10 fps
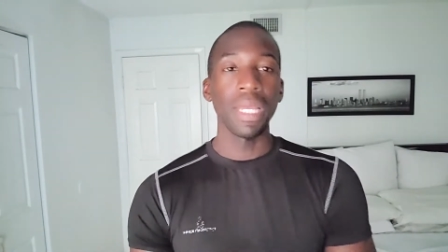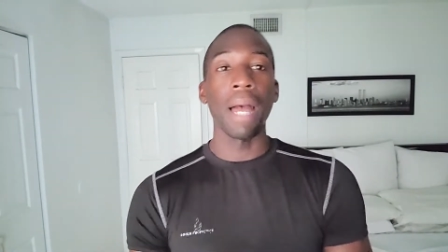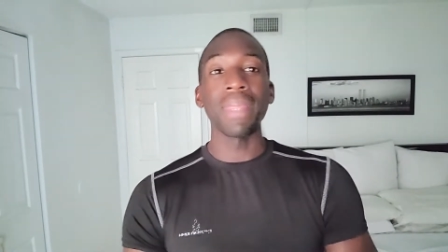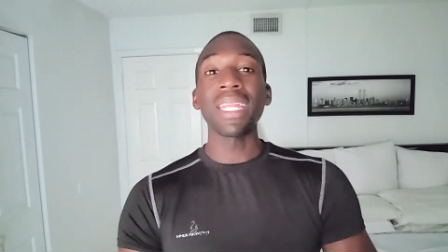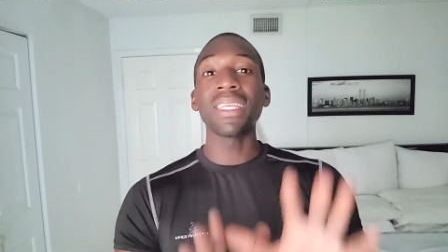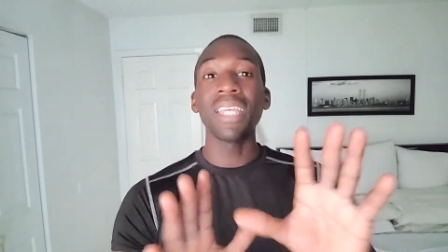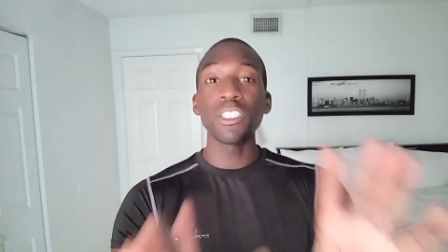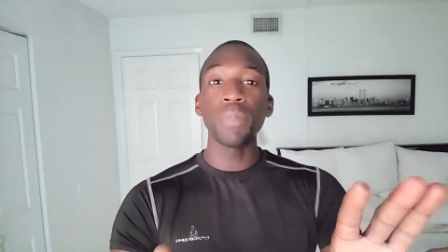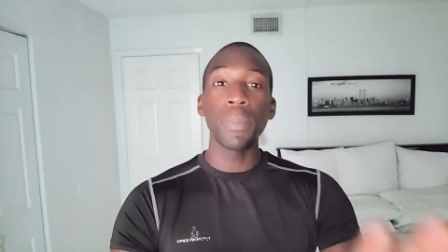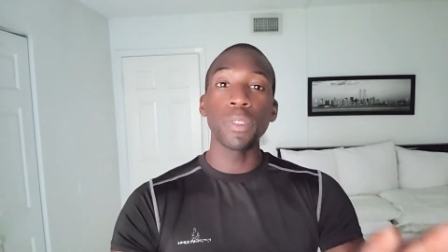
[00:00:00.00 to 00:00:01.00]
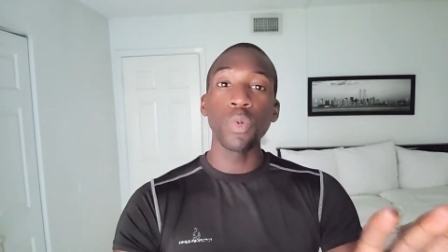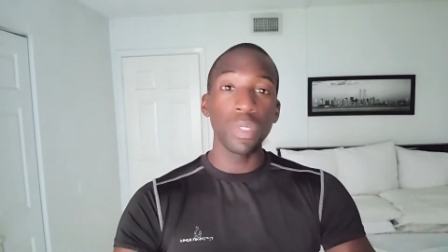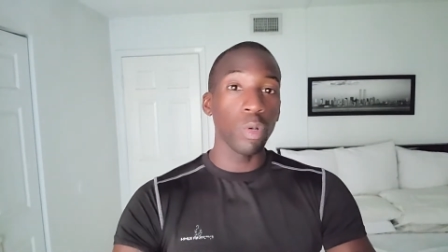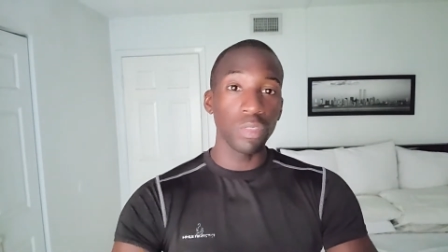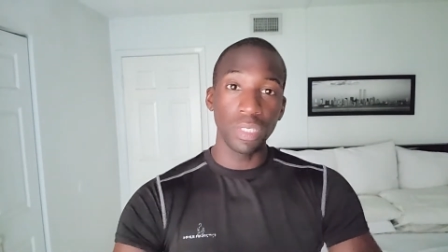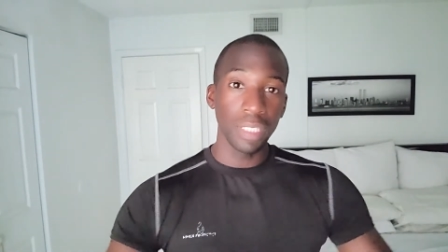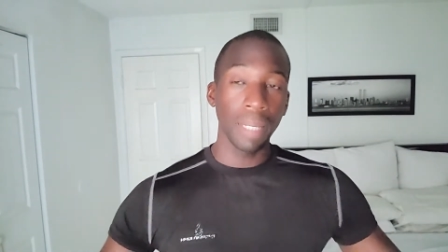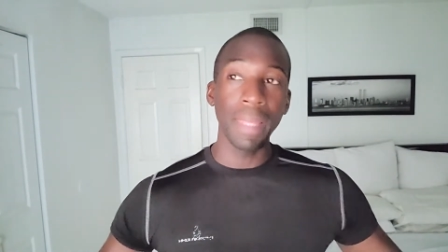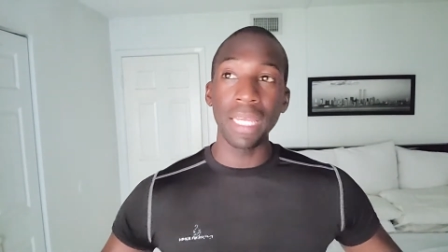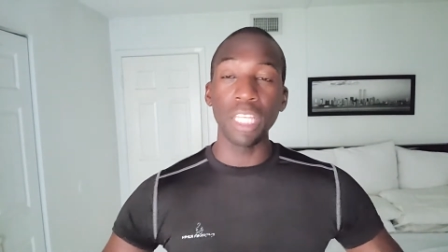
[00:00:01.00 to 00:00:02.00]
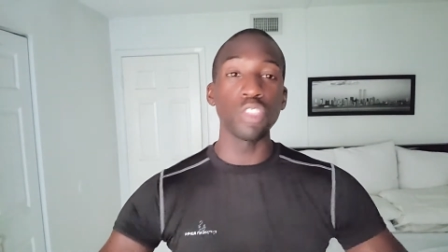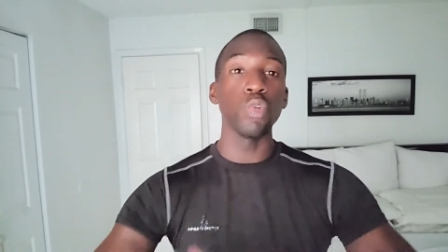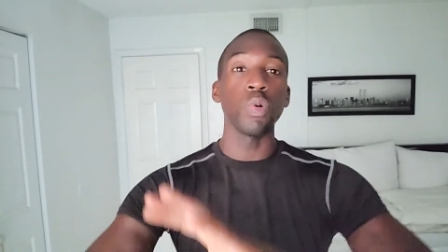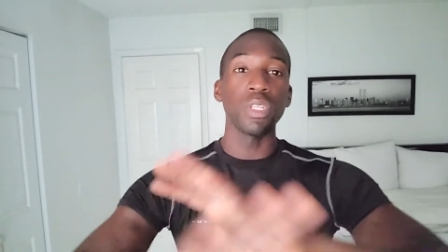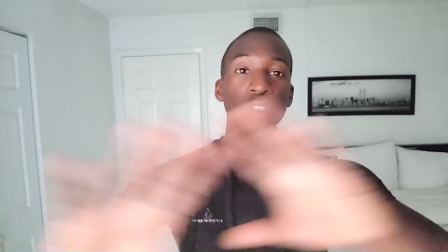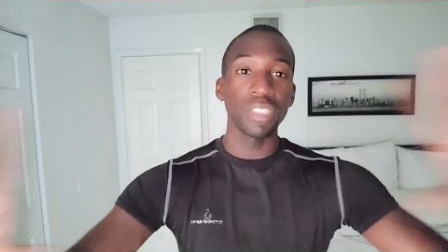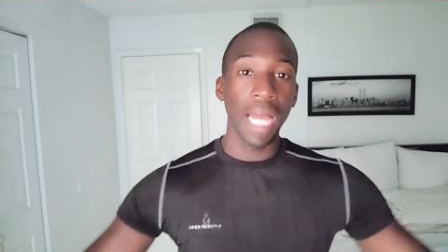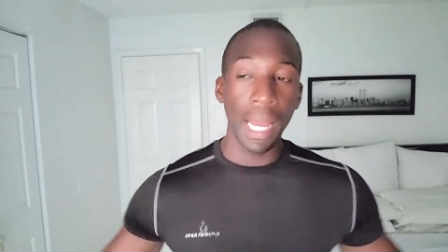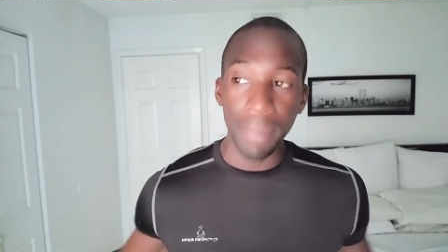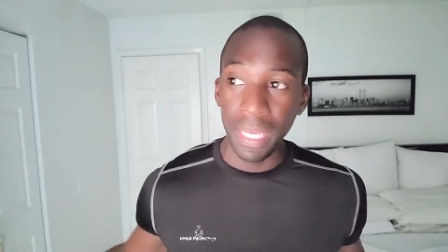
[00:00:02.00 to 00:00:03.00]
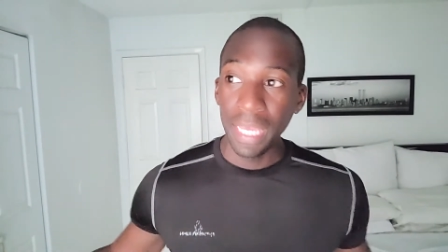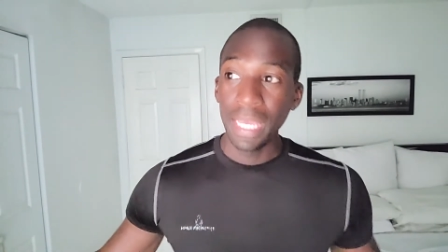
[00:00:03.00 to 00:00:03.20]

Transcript: I'm not against people doing those things. I'm not against you quitting your job.